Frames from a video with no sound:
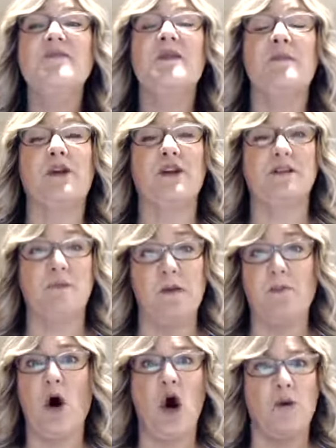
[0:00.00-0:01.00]
Because
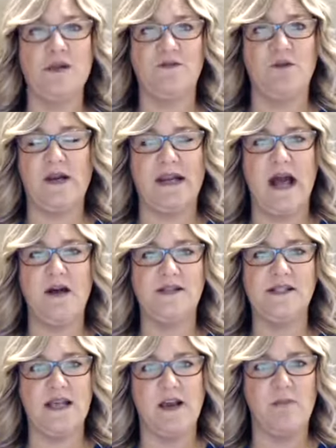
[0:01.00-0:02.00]
people always freak out and
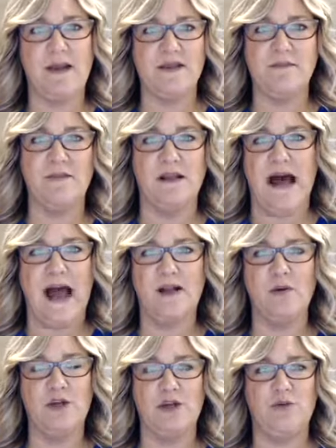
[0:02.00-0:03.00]
say you made them black
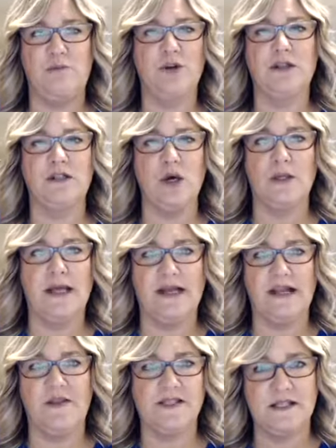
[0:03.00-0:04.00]
when you put a low light
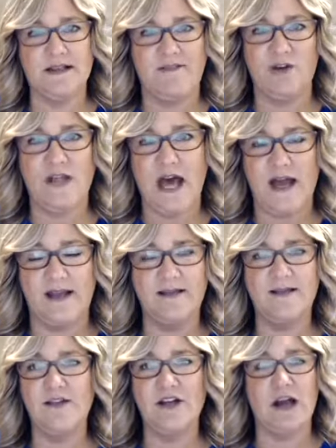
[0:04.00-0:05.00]
in, it's a level 9.
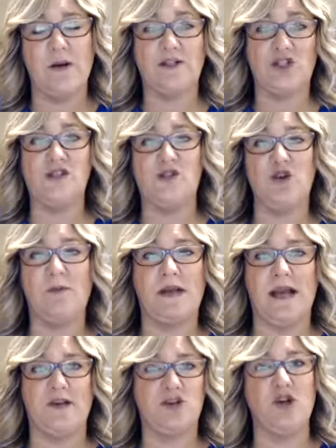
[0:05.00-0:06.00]
You know, it's just human
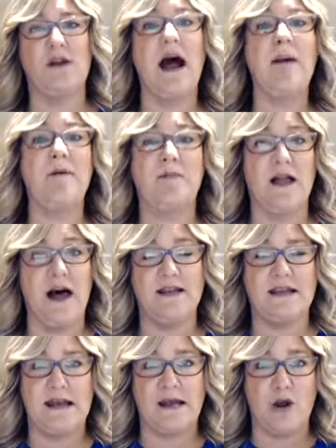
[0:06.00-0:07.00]
nature. And I'm a blonde
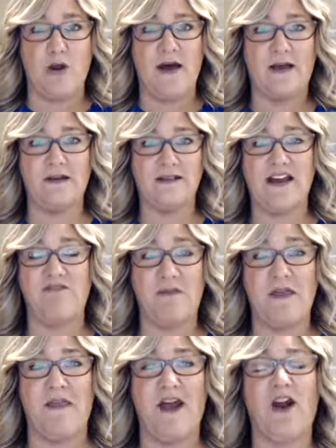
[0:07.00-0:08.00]
and I know that because I've
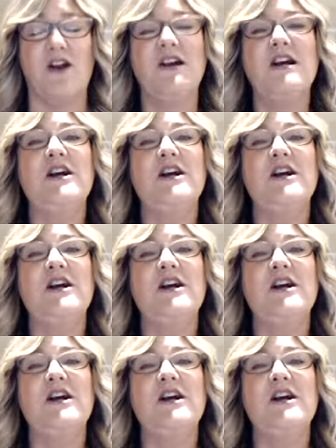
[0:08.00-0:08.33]
been there.